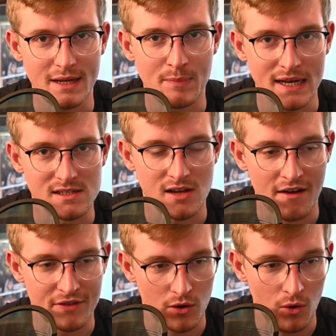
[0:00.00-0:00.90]
pissed
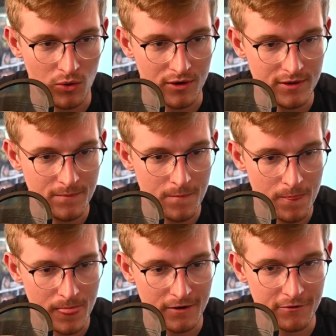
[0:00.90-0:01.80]
off at the Horde
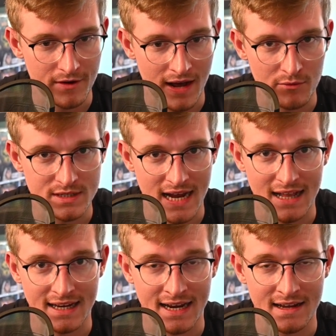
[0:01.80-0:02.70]
for not
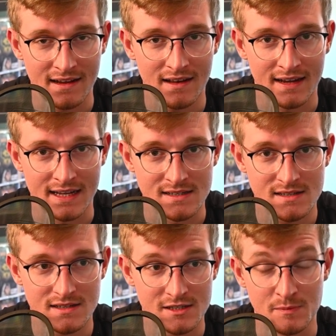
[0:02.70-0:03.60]
retaliating
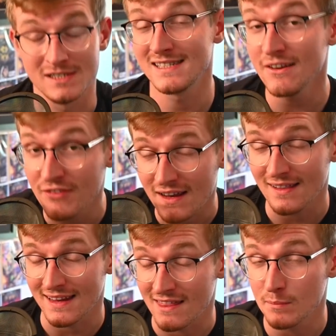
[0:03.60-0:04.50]
against
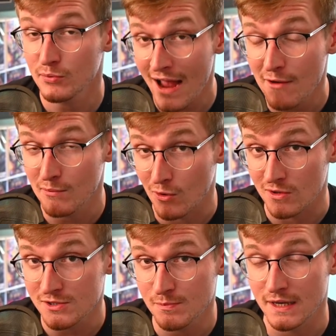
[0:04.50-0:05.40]
specifically the
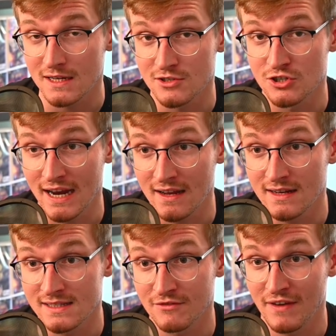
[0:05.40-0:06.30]
Proudmoors, because Jaina
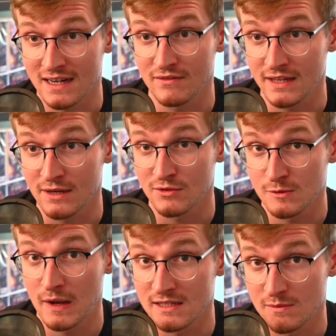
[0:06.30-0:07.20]
is effectively
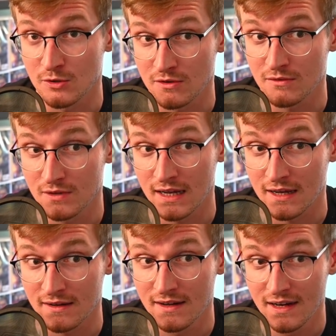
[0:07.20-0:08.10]
responsible
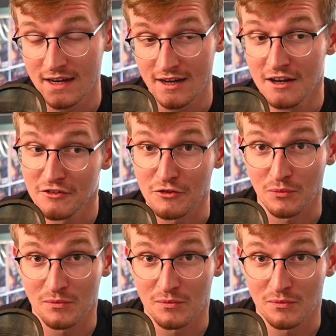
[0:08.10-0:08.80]
for,